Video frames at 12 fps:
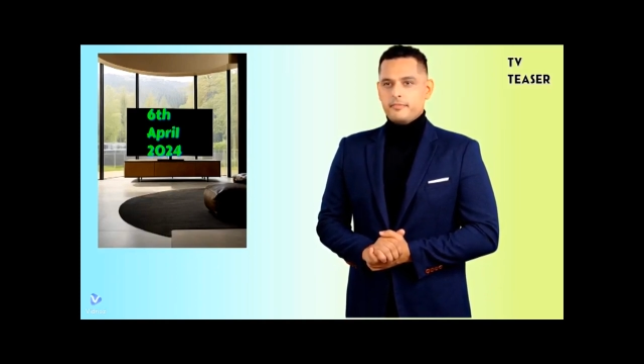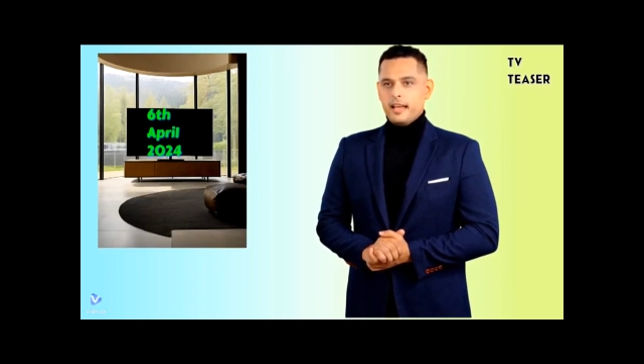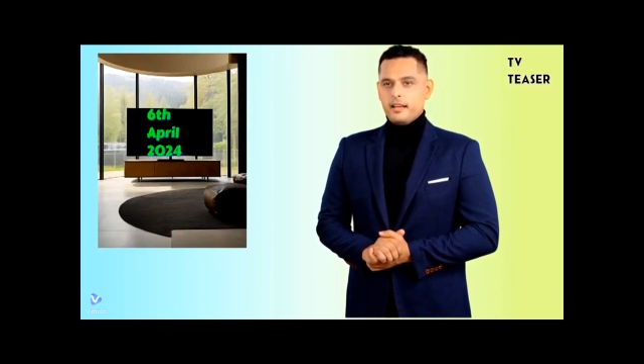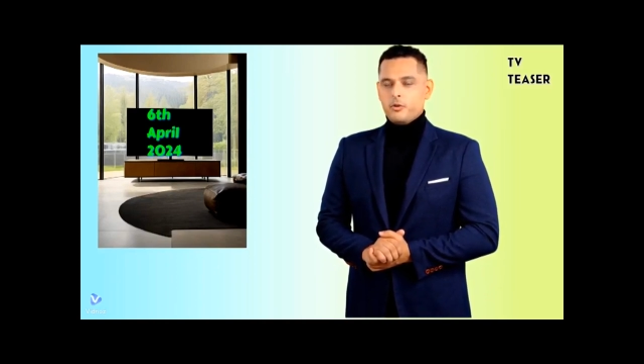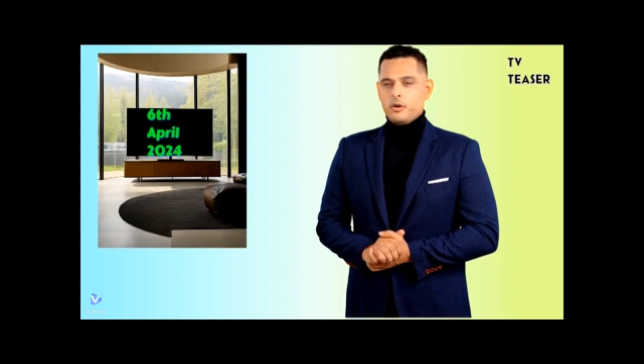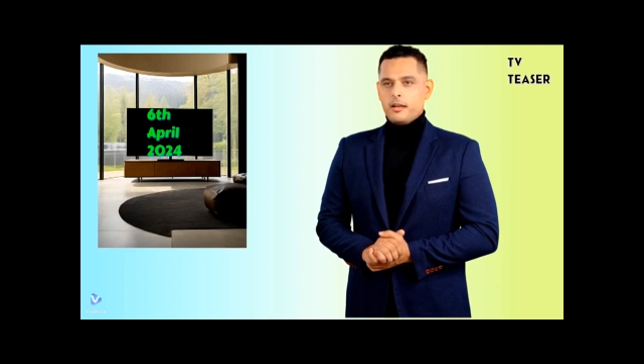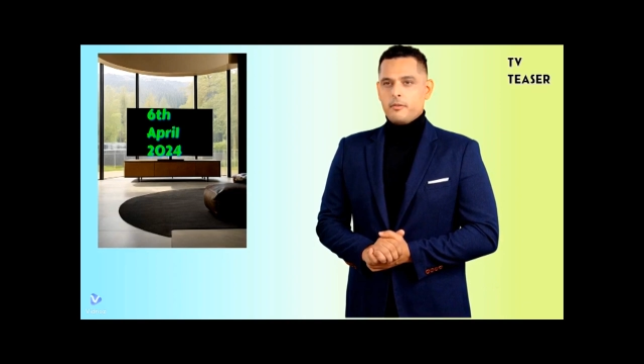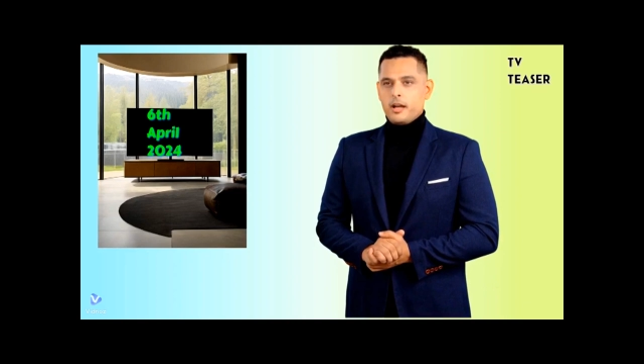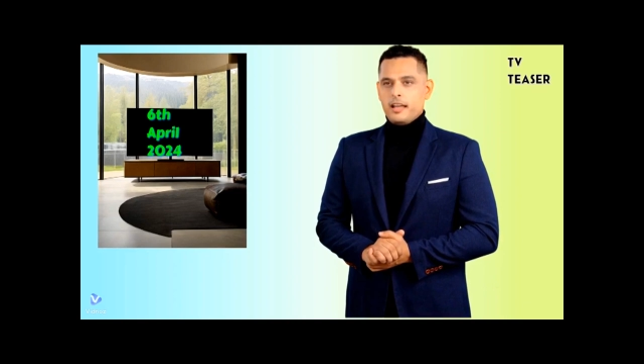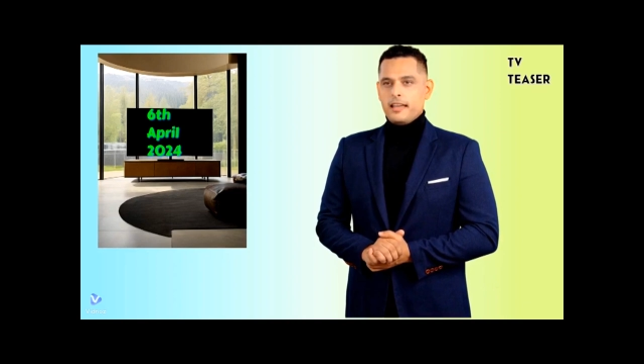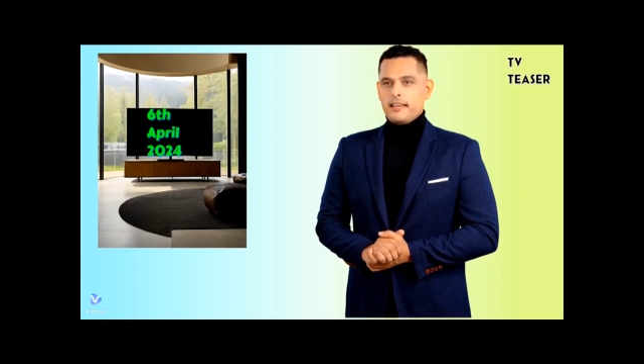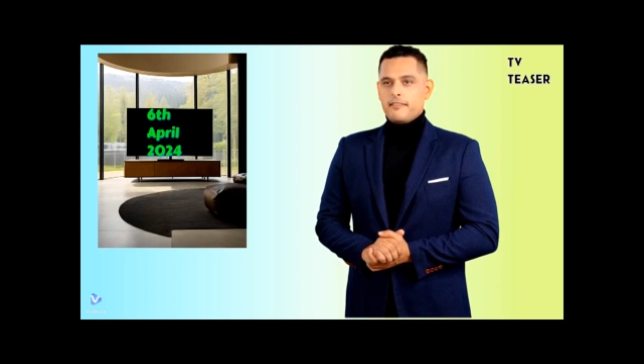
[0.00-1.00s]
As we are
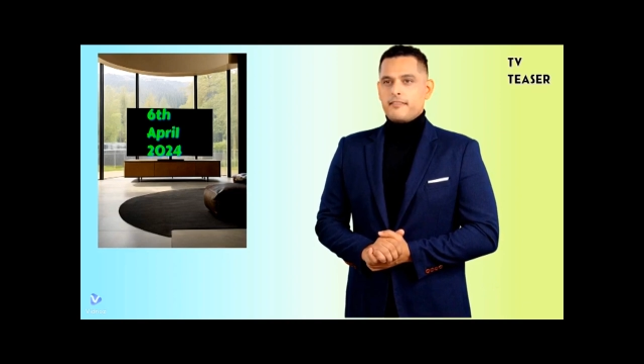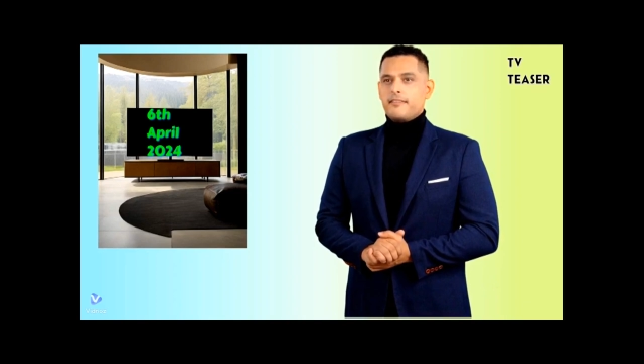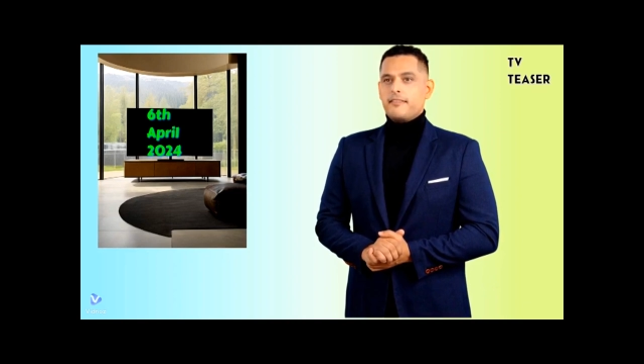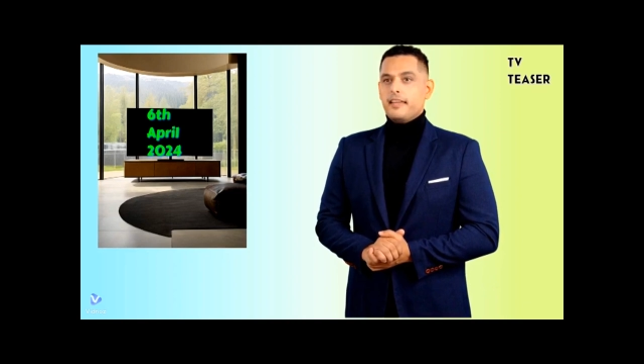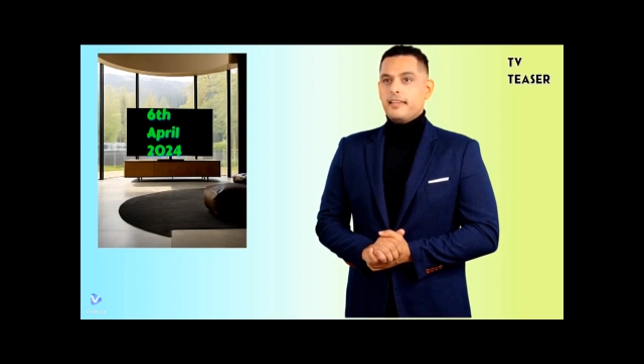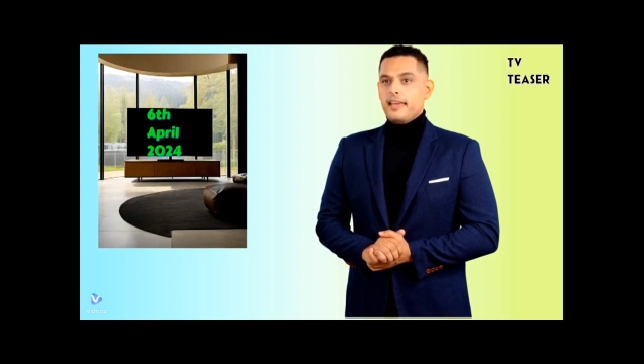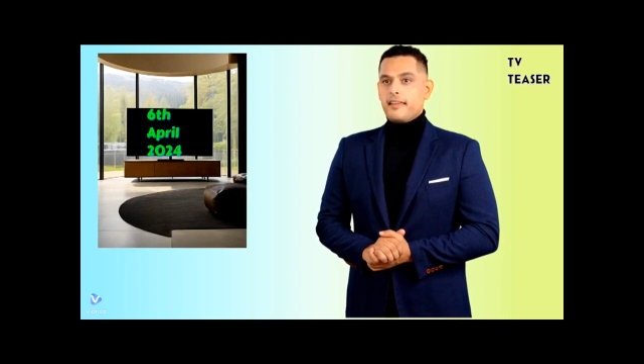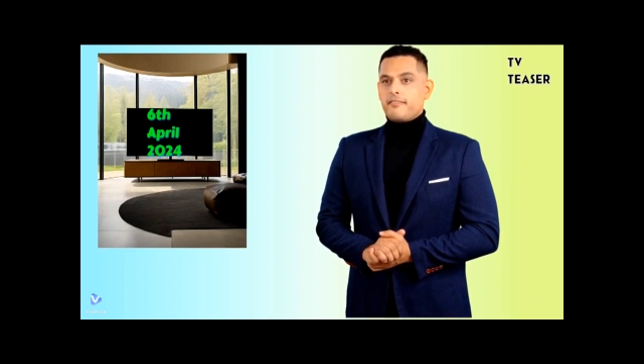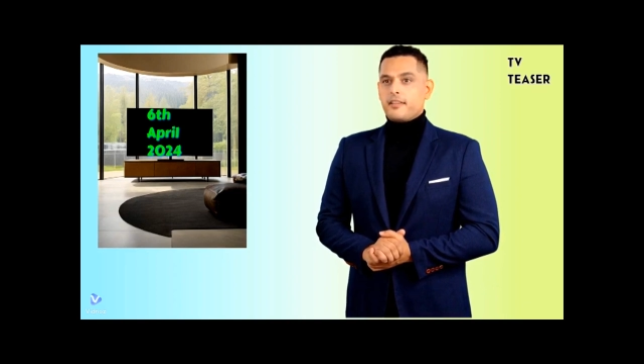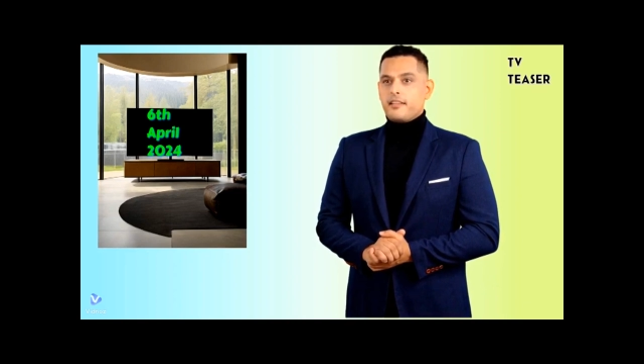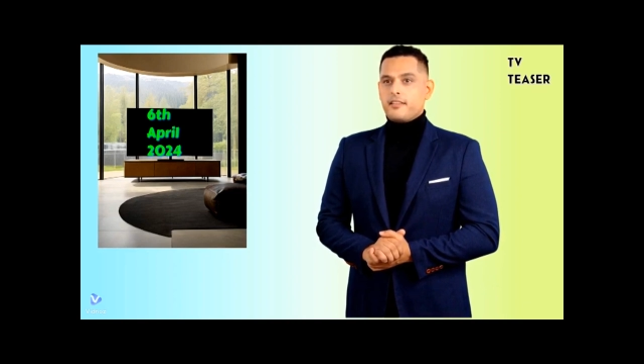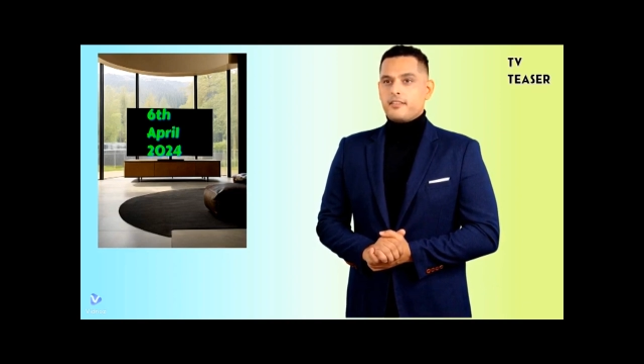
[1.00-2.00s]
marking the 50th
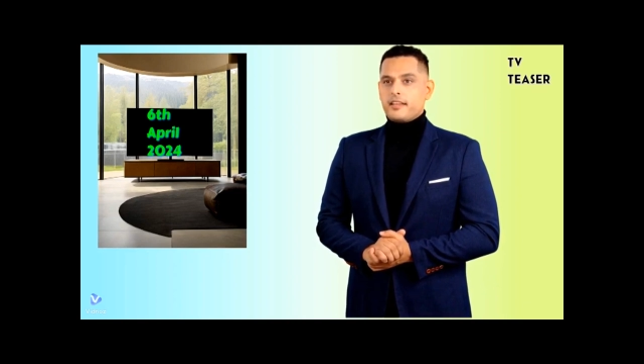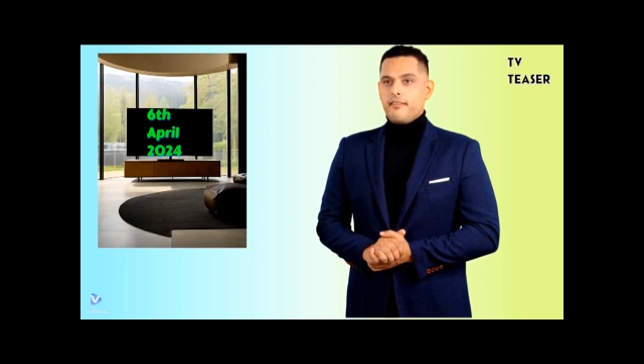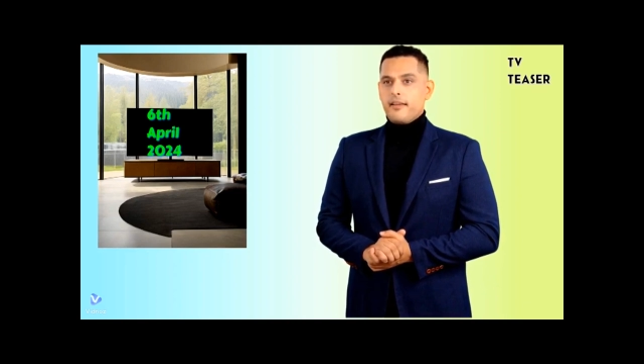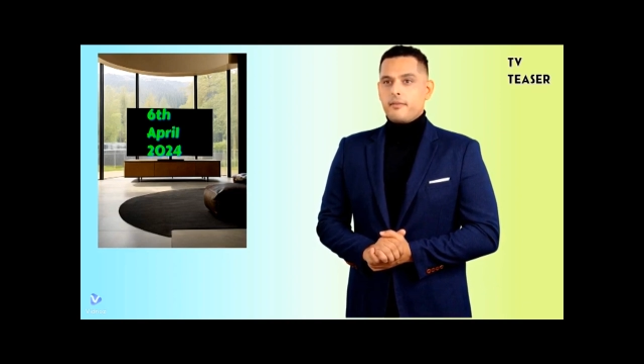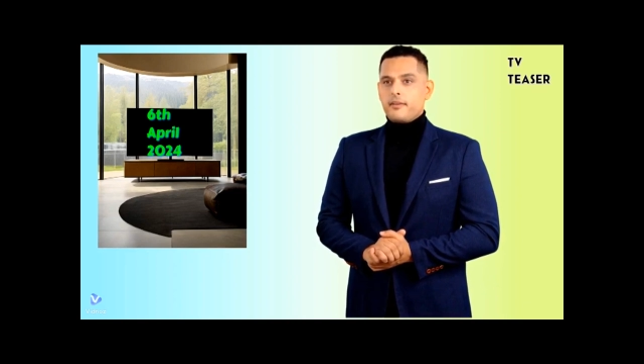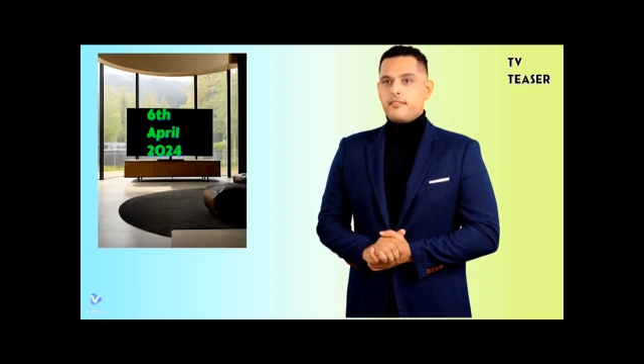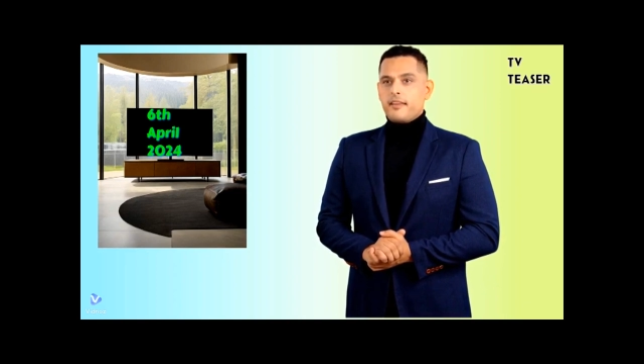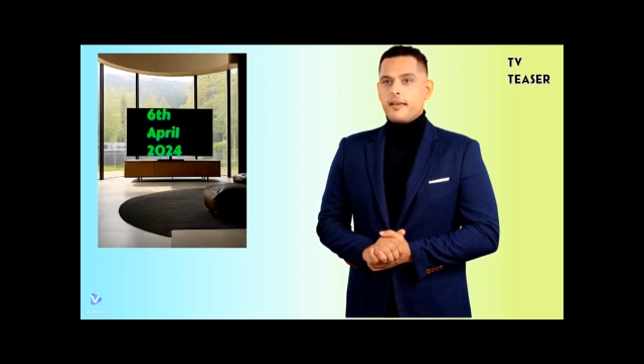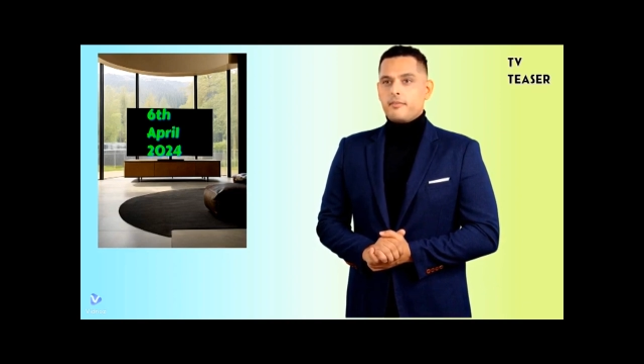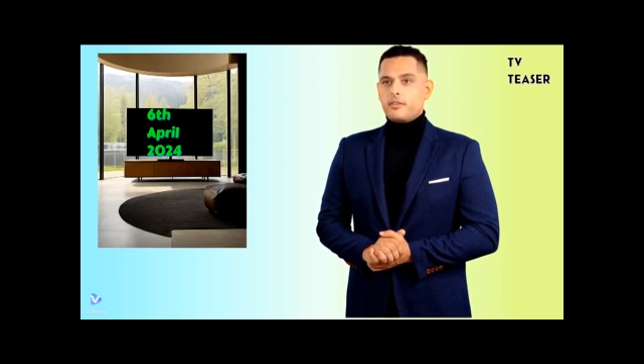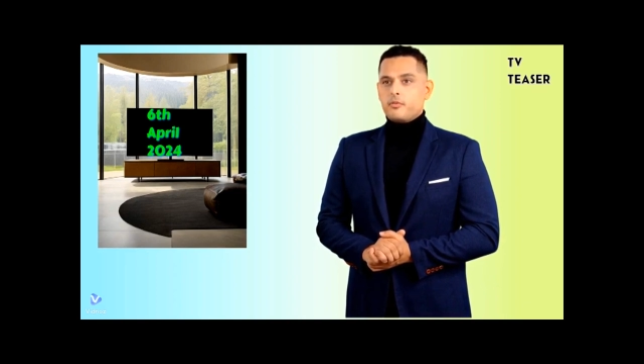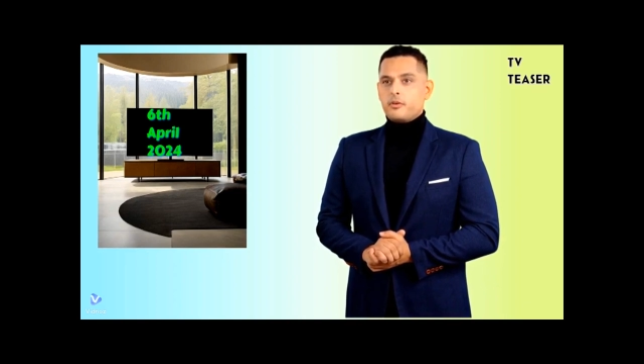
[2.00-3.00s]
anniversary of ABBA's
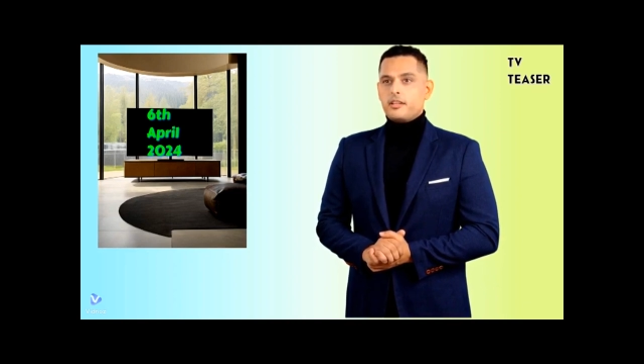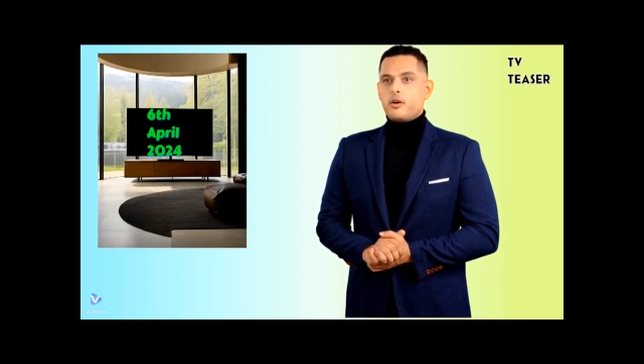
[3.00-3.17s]
famous win,